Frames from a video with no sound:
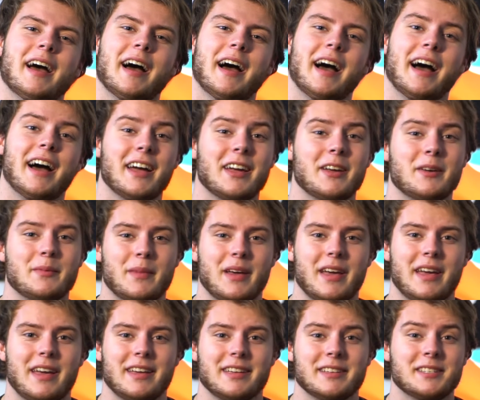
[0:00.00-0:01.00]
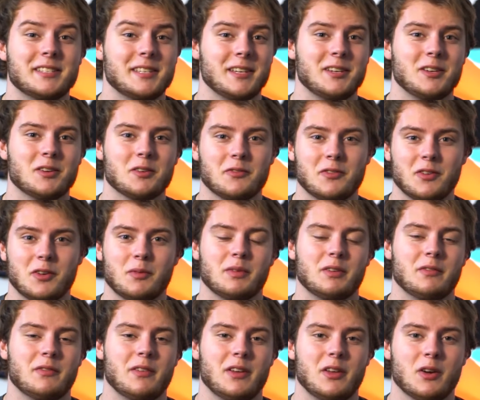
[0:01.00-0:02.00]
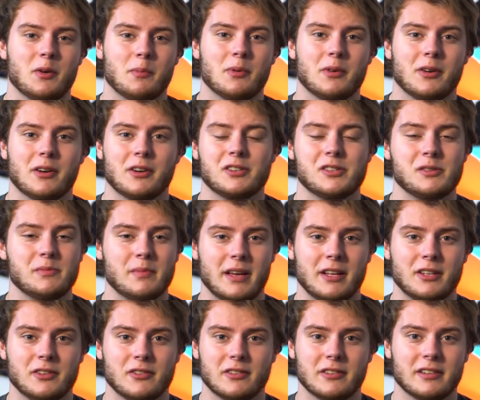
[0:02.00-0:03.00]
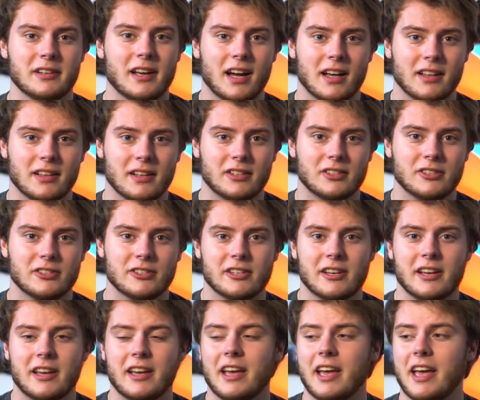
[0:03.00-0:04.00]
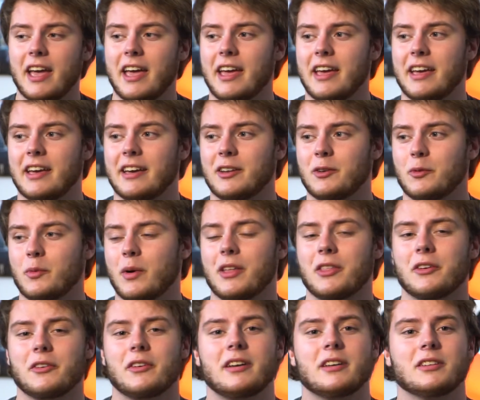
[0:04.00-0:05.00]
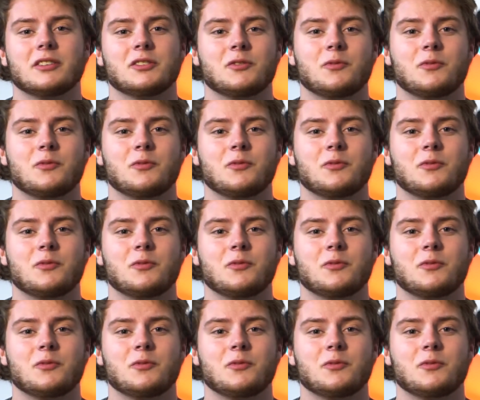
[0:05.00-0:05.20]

I am a senior film and video production major in college, and whether it's